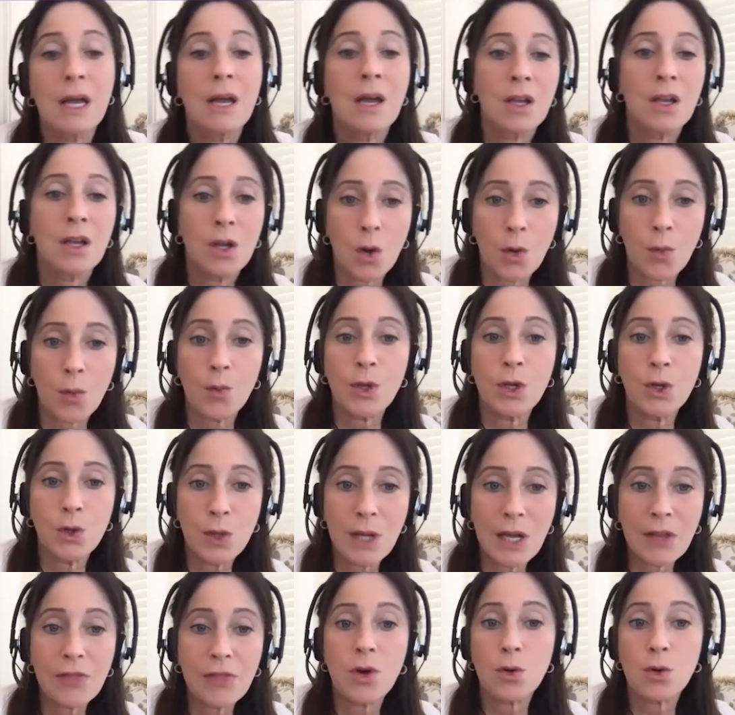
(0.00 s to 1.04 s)
You know, you
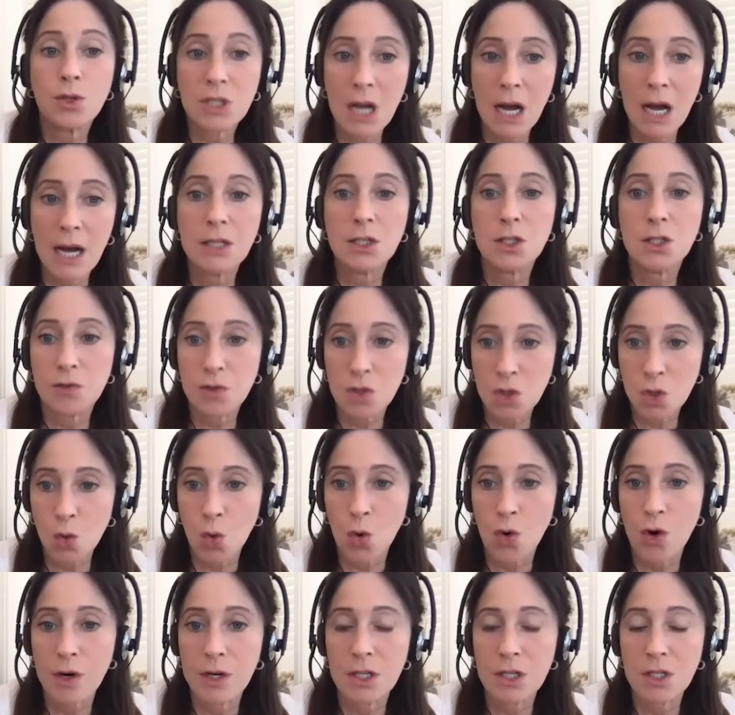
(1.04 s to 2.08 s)
get those kinds of
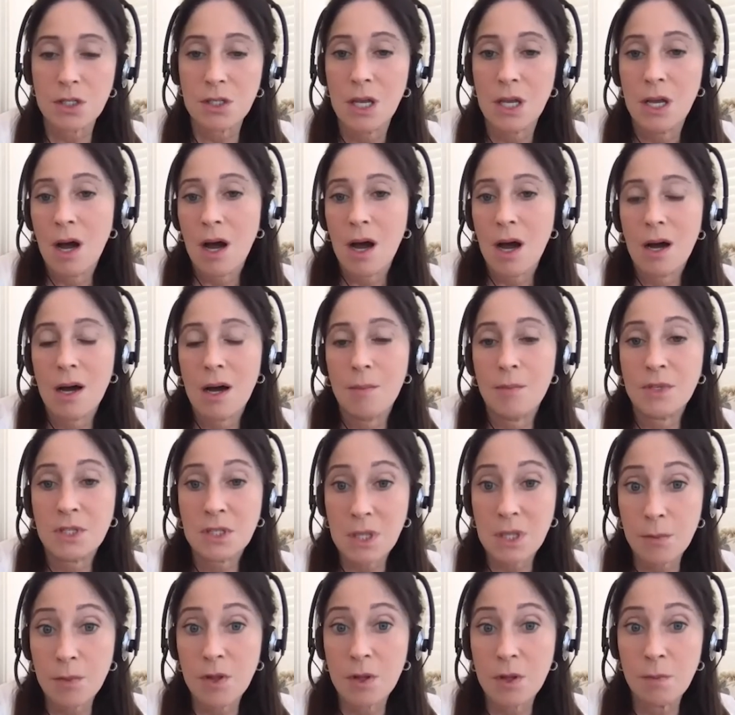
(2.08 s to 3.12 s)
stories.
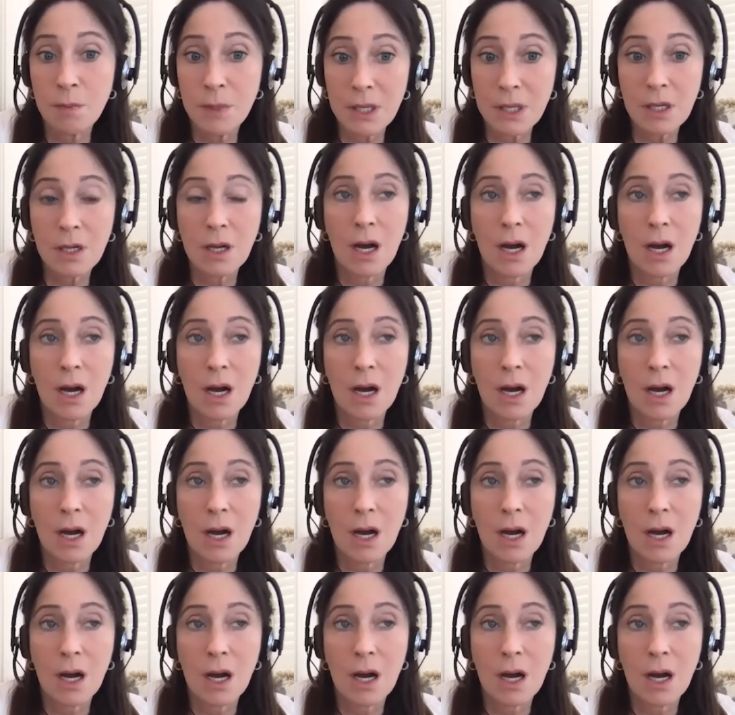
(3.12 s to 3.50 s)
Some of the big